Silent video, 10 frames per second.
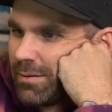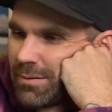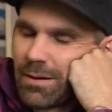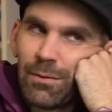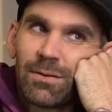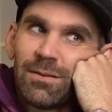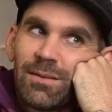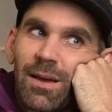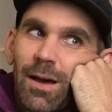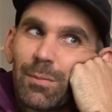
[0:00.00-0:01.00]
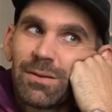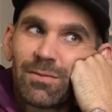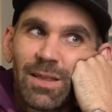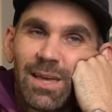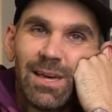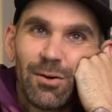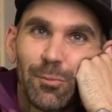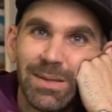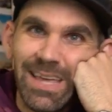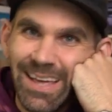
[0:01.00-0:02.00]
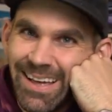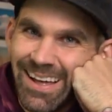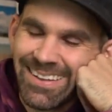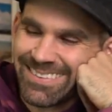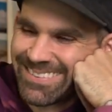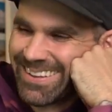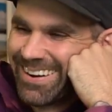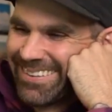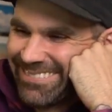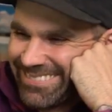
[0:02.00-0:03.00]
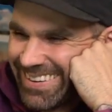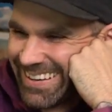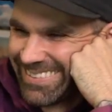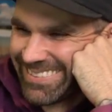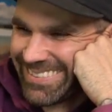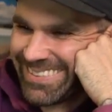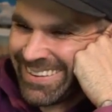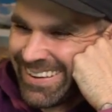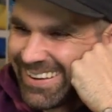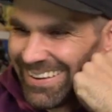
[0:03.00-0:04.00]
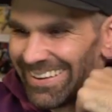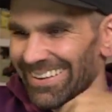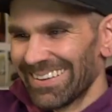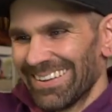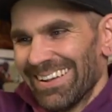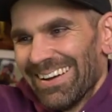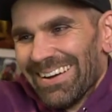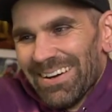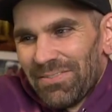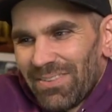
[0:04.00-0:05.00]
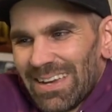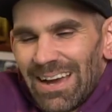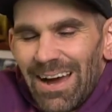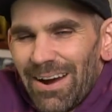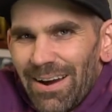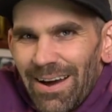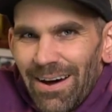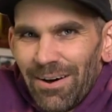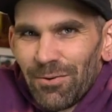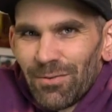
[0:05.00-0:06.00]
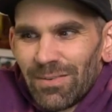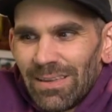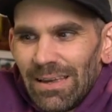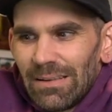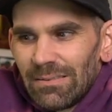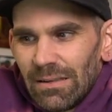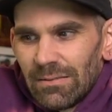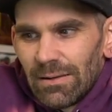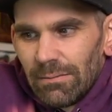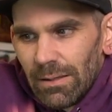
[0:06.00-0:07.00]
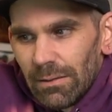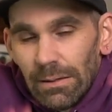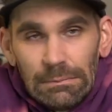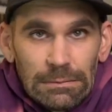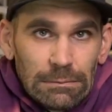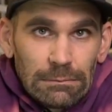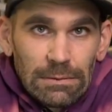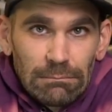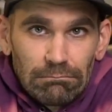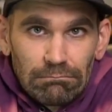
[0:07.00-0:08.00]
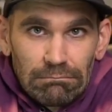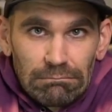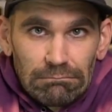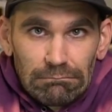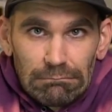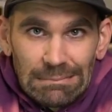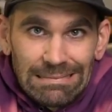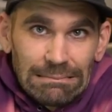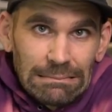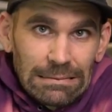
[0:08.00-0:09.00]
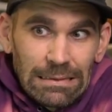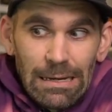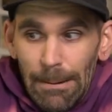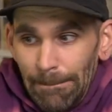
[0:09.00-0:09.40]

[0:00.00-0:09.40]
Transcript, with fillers: I was gonna say coming in for the kill, but that's not right. Hopefully Jose stays out in the Atlantic, right? Yeah.